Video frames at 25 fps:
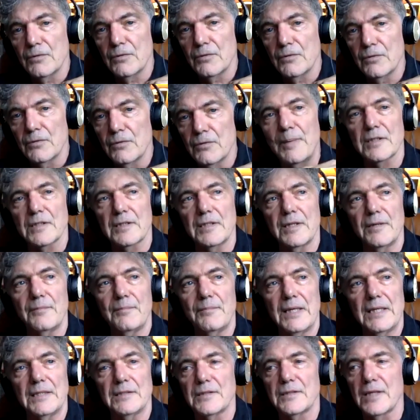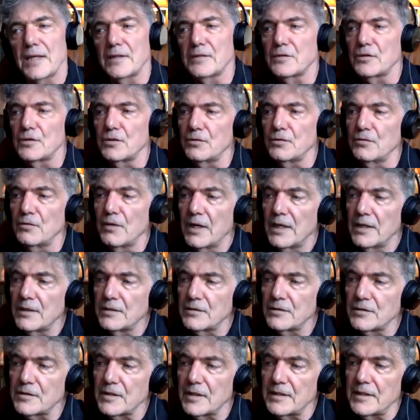which basically means as you
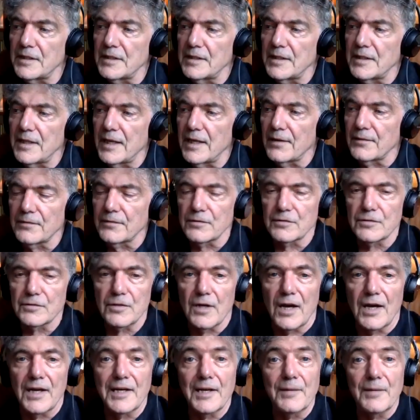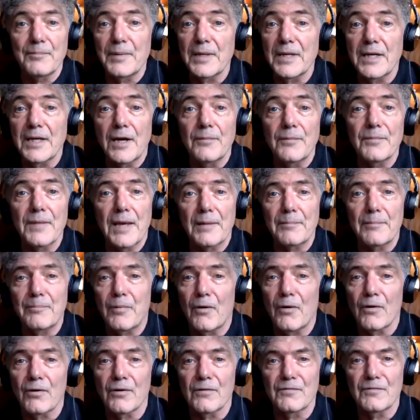sit in the other side and become
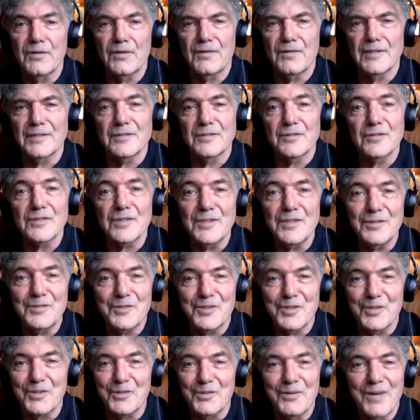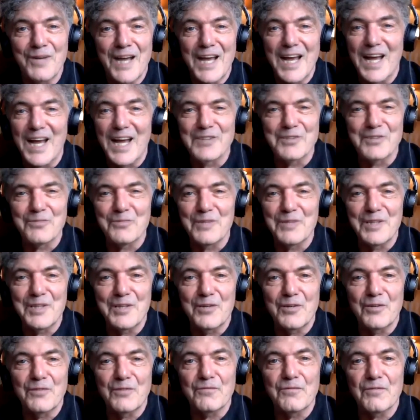that part of you that sees you as a
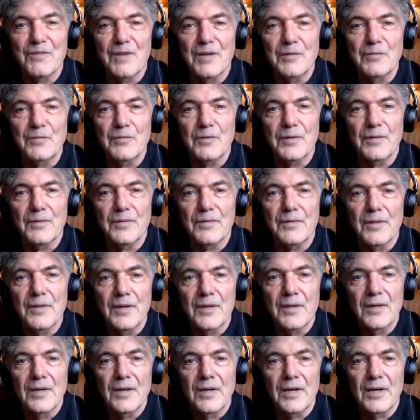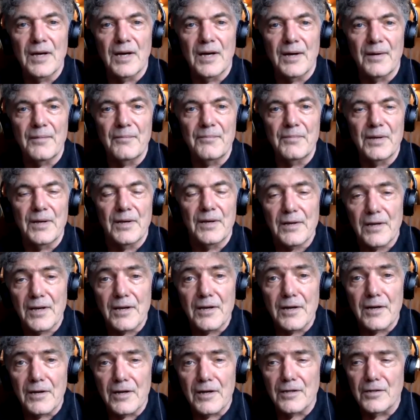really good friend with
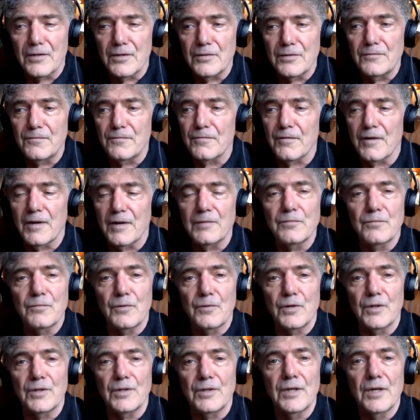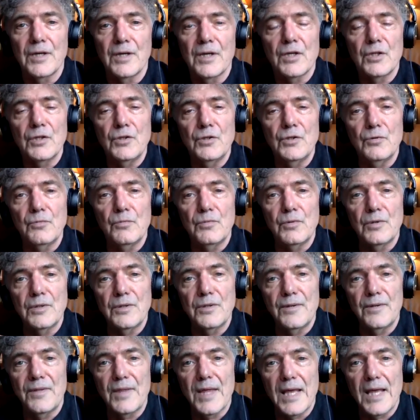a good friend would,
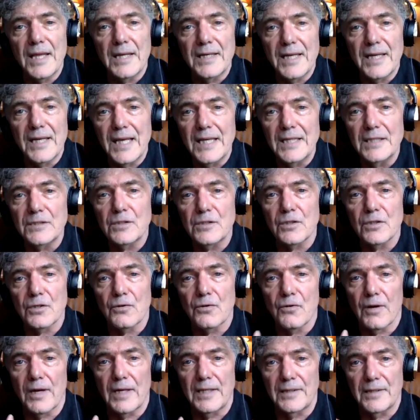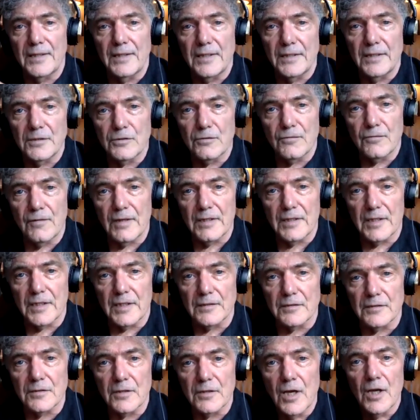you would then integrate these
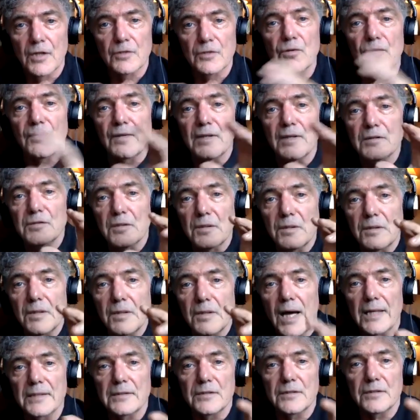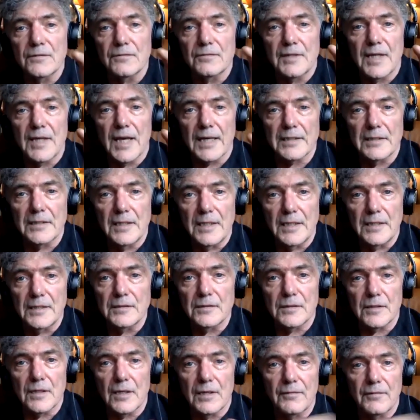feelings. So there's lots of
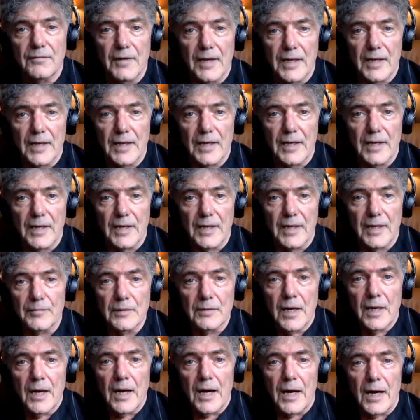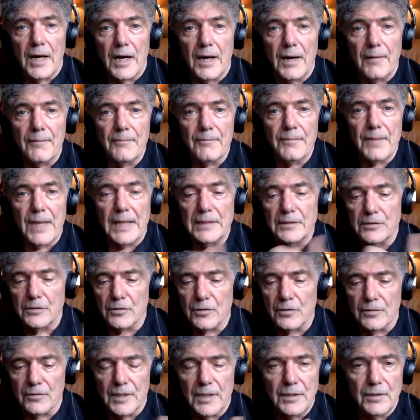techniques available,
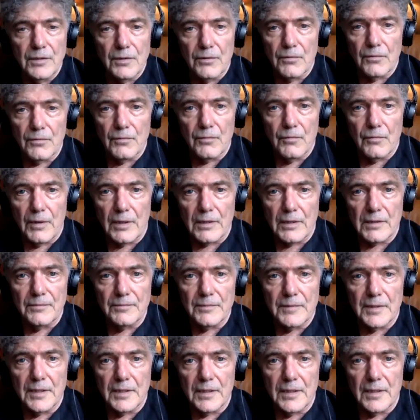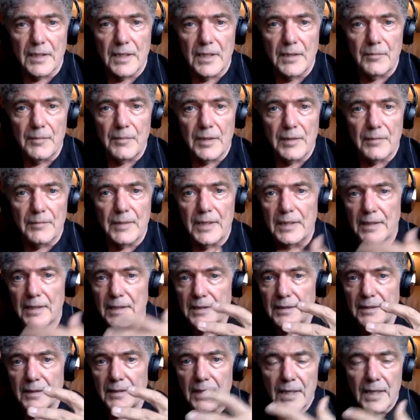and certainly you're welcome to email
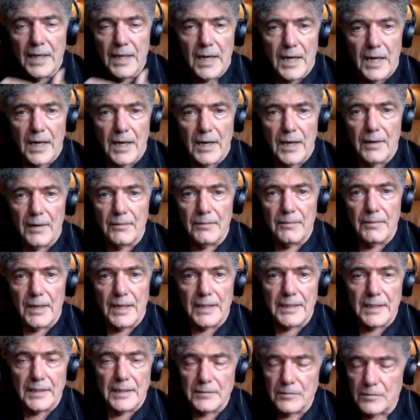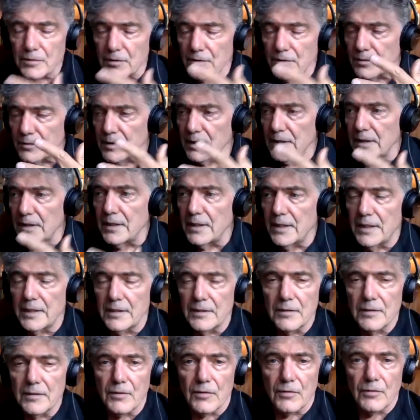me. And again,
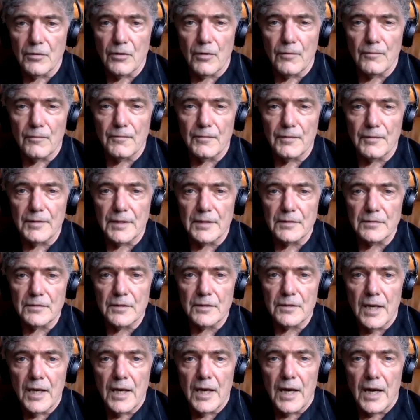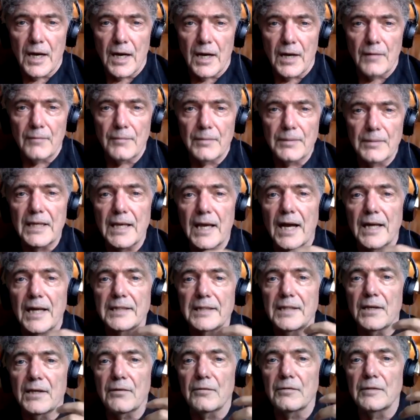certainly in Learned Hopefulness. But
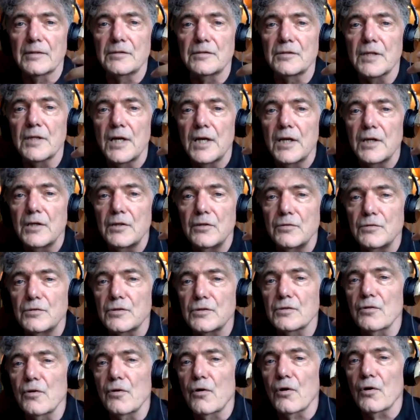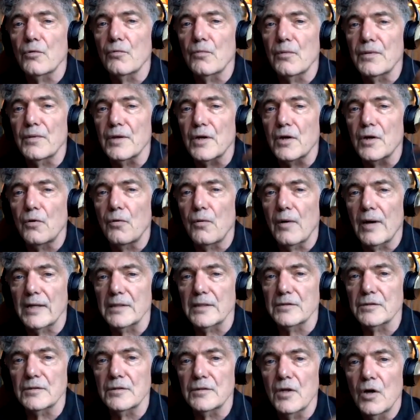the idea is you start with a
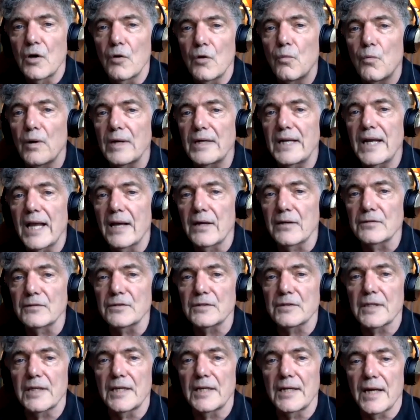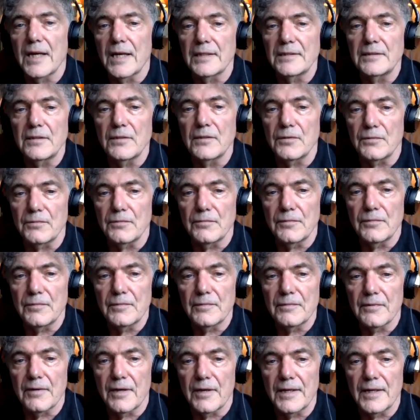quest. What else can I do?
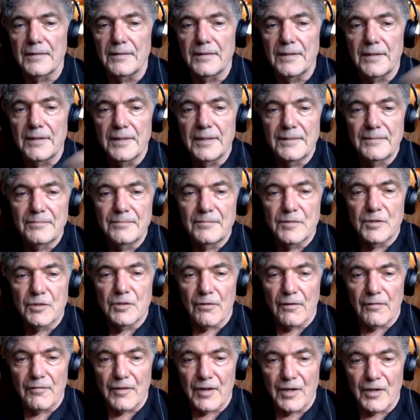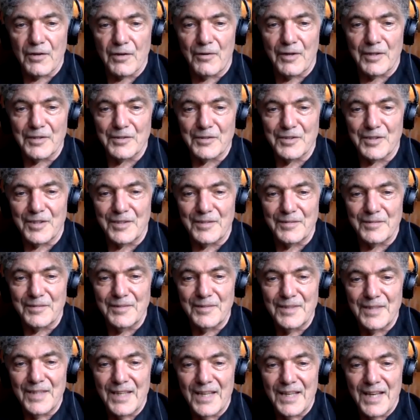Right? Terrific question.